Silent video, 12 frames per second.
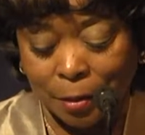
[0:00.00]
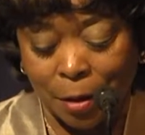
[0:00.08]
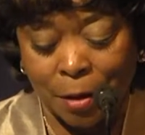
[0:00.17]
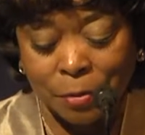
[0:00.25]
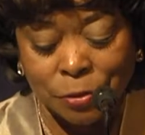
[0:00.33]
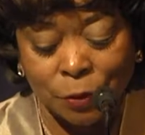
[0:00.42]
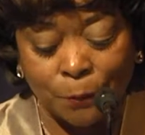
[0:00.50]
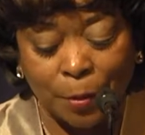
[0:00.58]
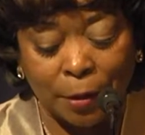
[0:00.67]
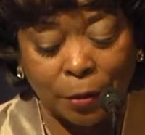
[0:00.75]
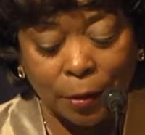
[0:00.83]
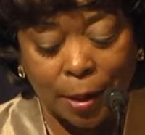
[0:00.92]
Also,
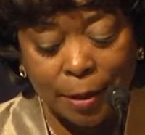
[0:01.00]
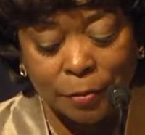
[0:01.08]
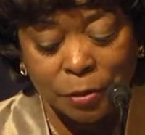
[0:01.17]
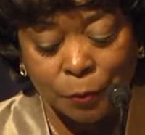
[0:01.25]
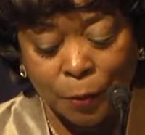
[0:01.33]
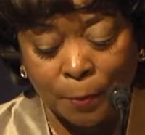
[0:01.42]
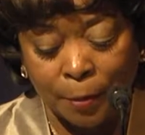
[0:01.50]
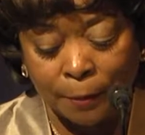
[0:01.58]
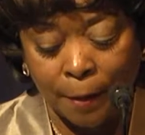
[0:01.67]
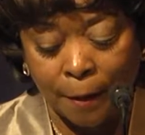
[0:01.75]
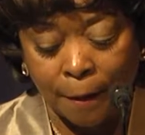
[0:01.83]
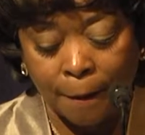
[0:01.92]
Baker
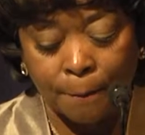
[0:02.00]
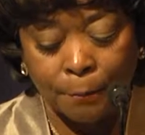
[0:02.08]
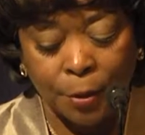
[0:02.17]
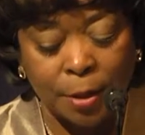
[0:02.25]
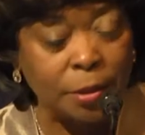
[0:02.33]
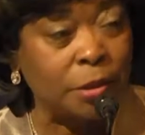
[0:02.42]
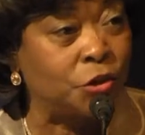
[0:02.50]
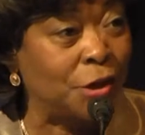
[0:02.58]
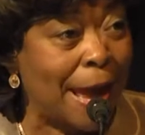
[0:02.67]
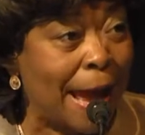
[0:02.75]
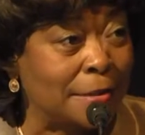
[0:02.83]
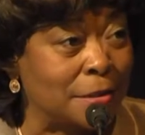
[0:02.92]
Councilwoman Brenda
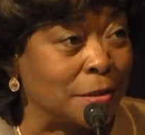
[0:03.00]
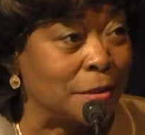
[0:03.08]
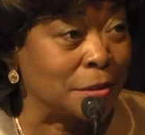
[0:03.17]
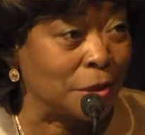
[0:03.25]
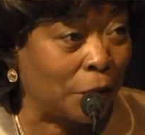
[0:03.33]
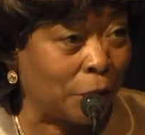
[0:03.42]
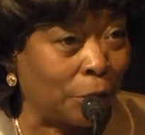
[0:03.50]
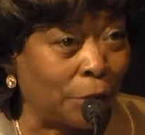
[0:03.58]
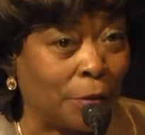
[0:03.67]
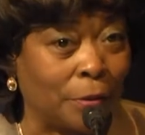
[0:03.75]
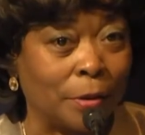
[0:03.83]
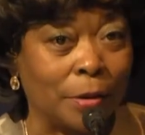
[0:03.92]
Jackson is
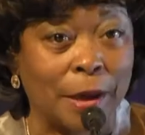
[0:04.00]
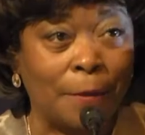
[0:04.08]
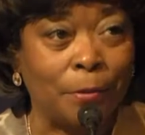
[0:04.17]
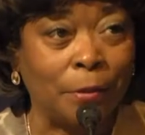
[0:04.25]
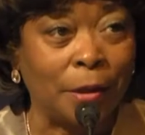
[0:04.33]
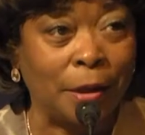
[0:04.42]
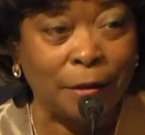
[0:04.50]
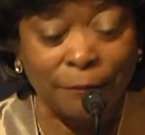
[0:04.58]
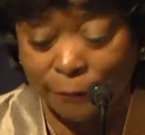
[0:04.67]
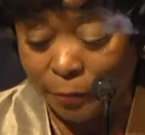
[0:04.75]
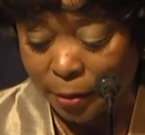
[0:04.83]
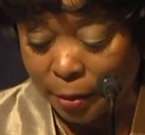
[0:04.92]
here, I believe.